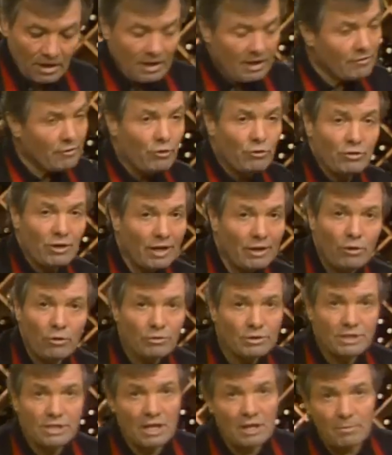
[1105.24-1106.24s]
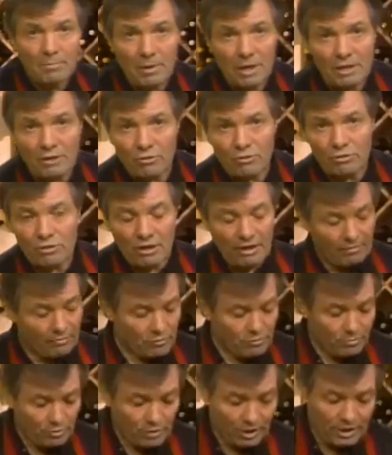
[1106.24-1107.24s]
If you use a non-stick pan, you don't have
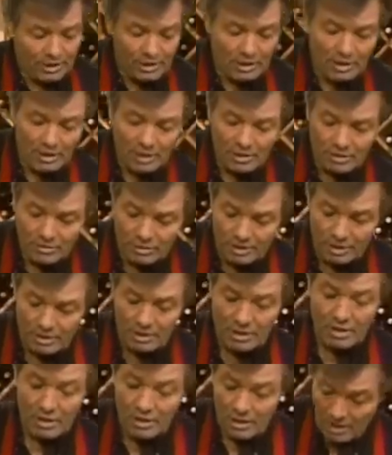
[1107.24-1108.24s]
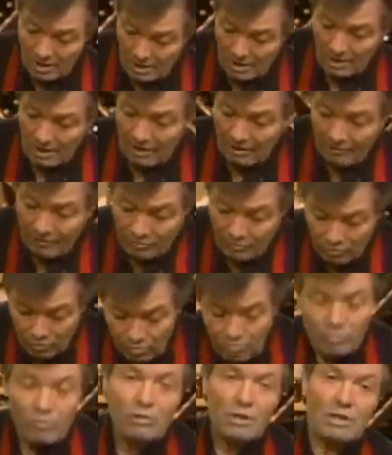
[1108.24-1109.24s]
to put anything on it. If you
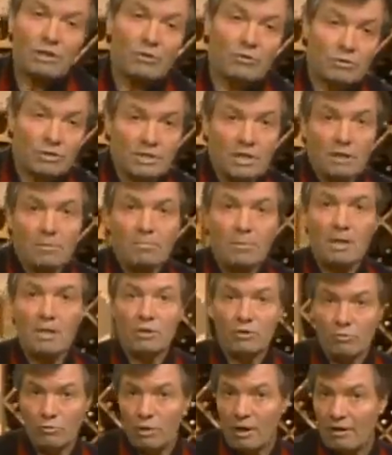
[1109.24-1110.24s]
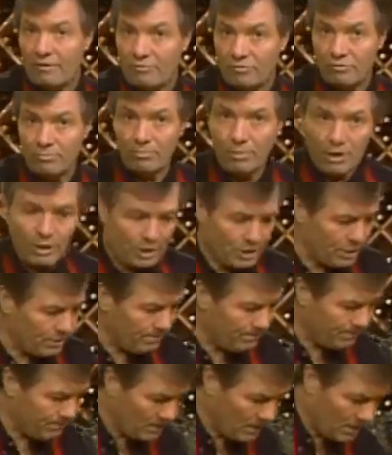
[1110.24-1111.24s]
don't use a non-stick pan, you will have to butter,
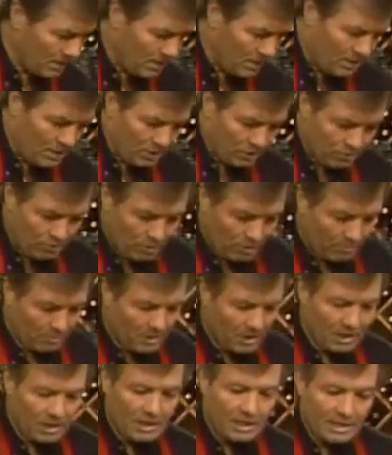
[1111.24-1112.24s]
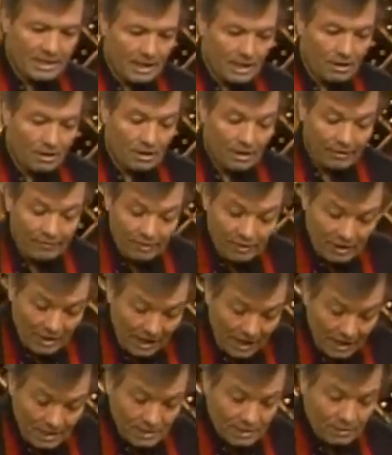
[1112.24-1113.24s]
do something in it. Now, if it's
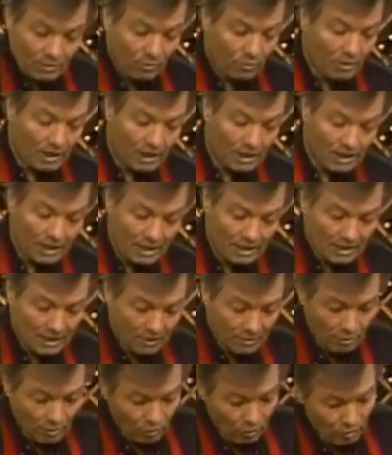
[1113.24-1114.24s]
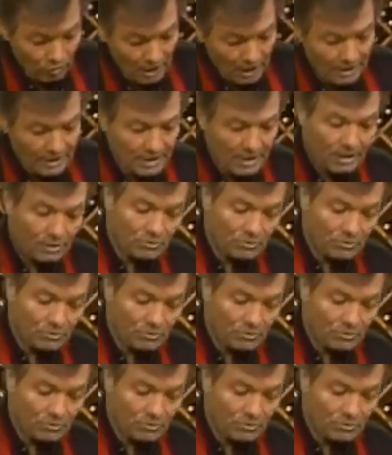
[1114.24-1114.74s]
ice cold like that, that's the whole idea.